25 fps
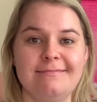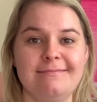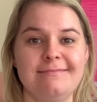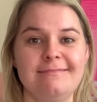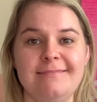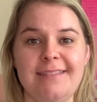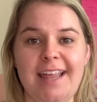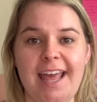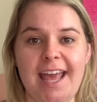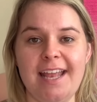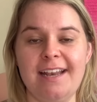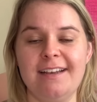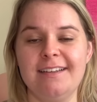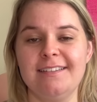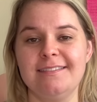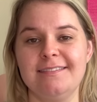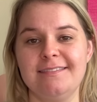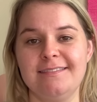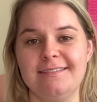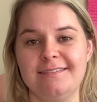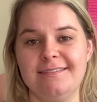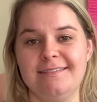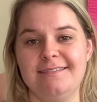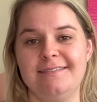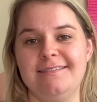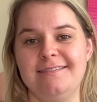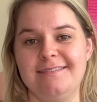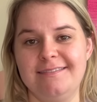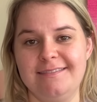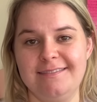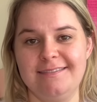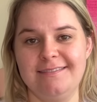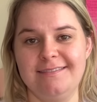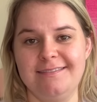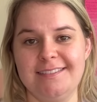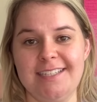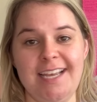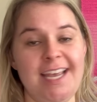then
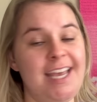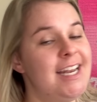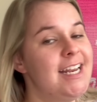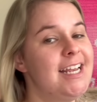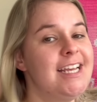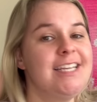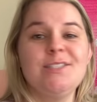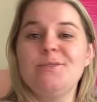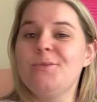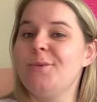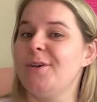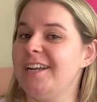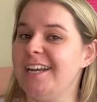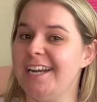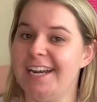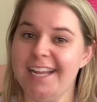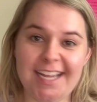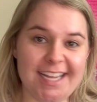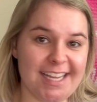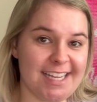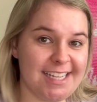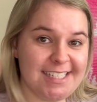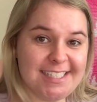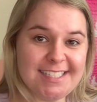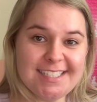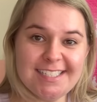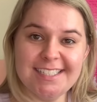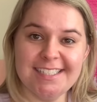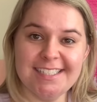it is what it is.